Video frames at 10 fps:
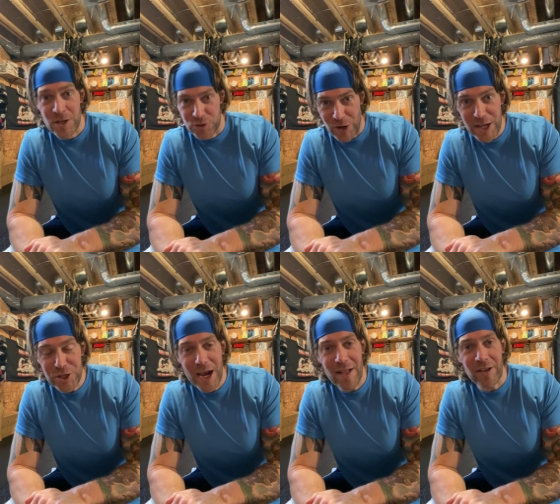Try a
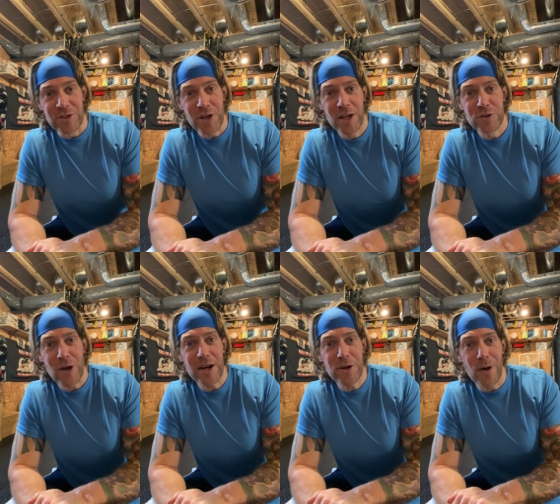challenge.
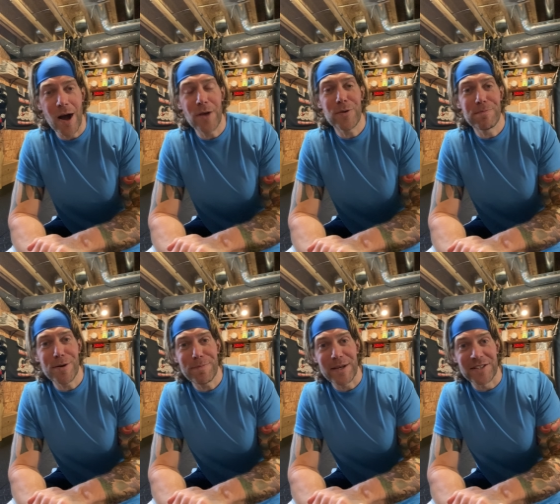Try to do 100
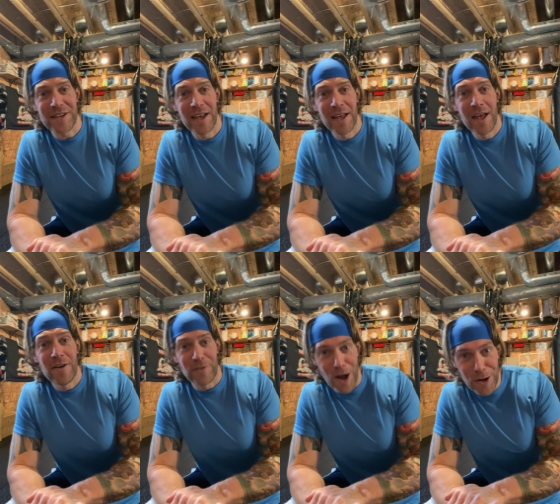burpees
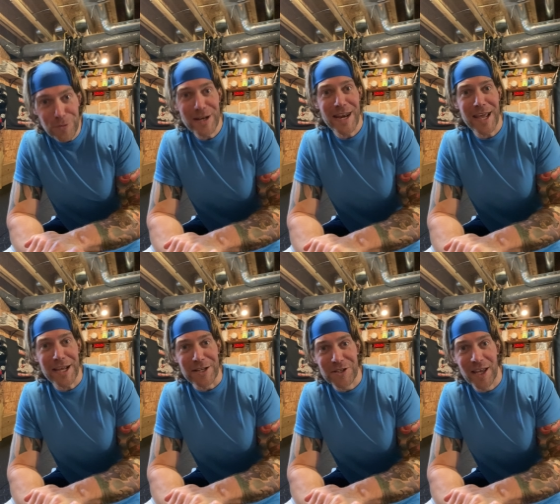for 100
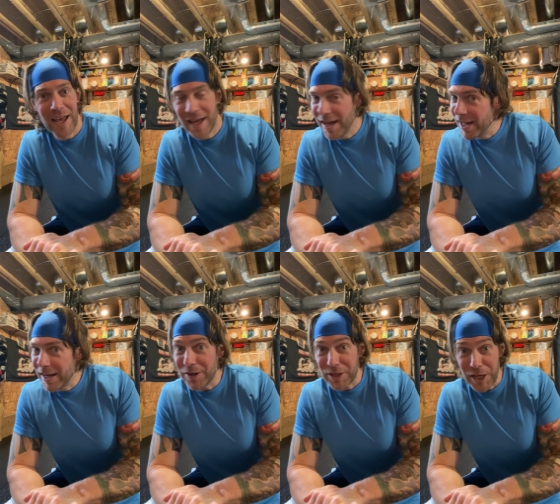days.
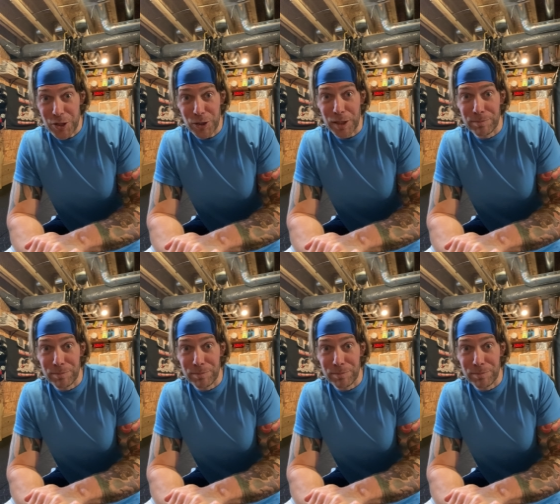It'll kick your little